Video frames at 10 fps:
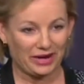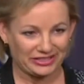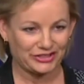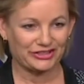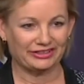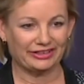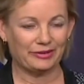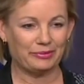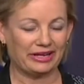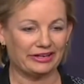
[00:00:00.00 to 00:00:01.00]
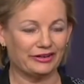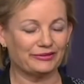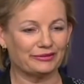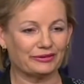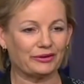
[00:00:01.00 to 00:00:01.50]
your question, but
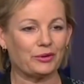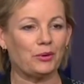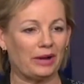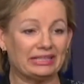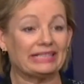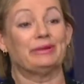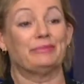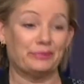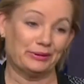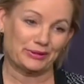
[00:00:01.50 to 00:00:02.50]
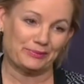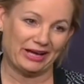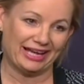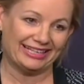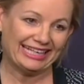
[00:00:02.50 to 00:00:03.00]
I'm a little bit bewildered
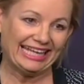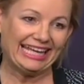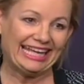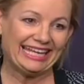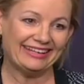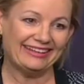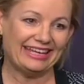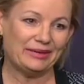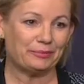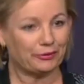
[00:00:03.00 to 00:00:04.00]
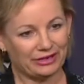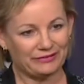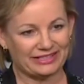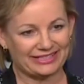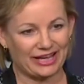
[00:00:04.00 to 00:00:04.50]
by it. In the
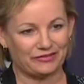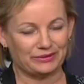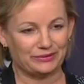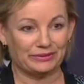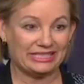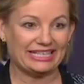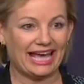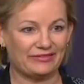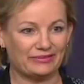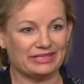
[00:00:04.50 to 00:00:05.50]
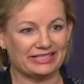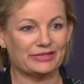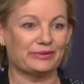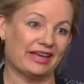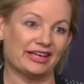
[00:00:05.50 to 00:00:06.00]
previous government, we didn't have a
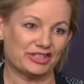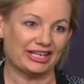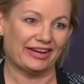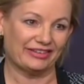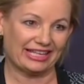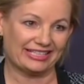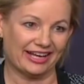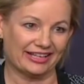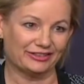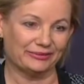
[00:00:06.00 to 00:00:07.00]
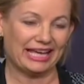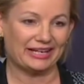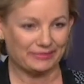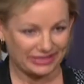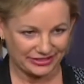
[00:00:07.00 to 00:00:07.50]
minister with aged care in their title. We
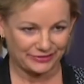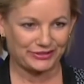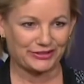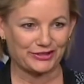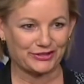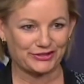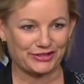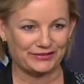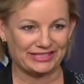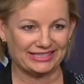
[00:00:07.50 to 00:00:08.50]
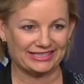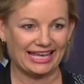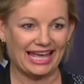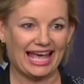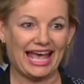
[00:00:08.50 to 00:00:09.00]
had a minister for social
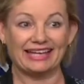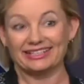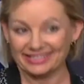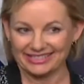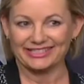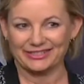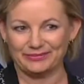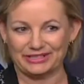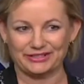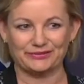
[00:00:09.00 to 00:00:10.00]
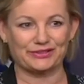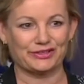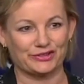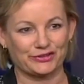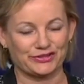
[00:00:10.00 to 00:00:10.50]
services and an assistant minister for
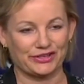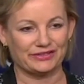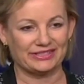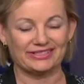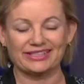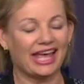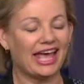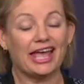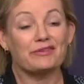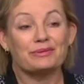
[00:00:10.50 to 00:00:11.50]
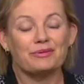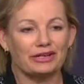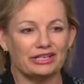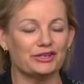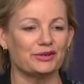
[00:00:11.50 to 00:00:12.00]
social services.
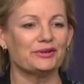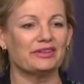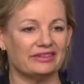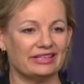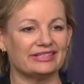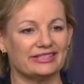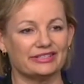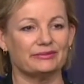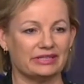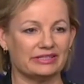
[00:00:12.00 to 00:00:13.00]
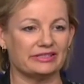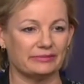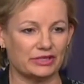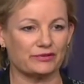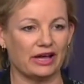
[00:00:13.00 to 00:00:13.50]
Everybody knew that the assistant
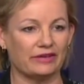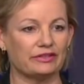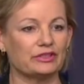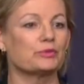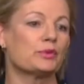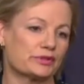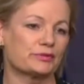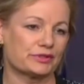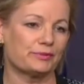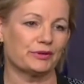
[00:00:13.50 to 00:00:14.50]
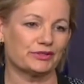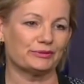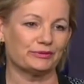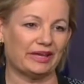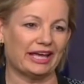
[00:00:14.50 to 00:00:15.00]
minister, Mitch Fifield, was
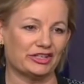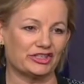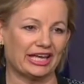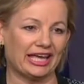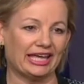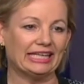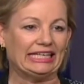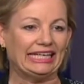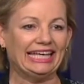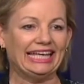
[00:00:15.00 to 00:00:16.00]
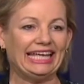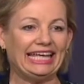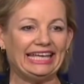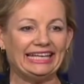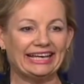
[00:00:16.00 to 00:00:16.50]
responsible for aged care.
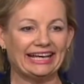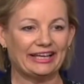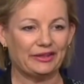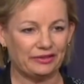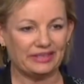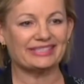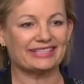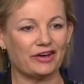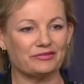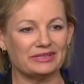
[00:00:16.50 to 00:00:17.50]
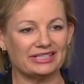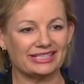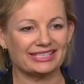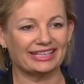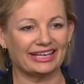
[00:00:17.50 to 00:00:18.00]
In this
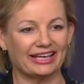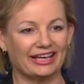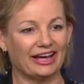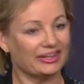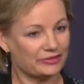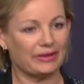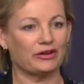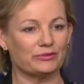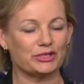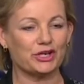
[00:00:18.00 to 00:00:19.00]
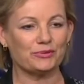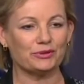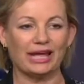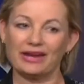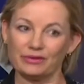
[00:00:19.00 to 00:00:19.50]
government, under Malcolm
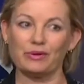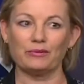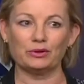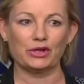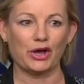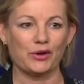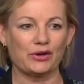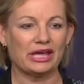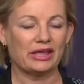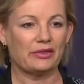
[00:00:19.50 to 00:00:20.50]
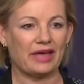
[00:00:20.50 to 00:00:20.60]
Turnbull, everyone will know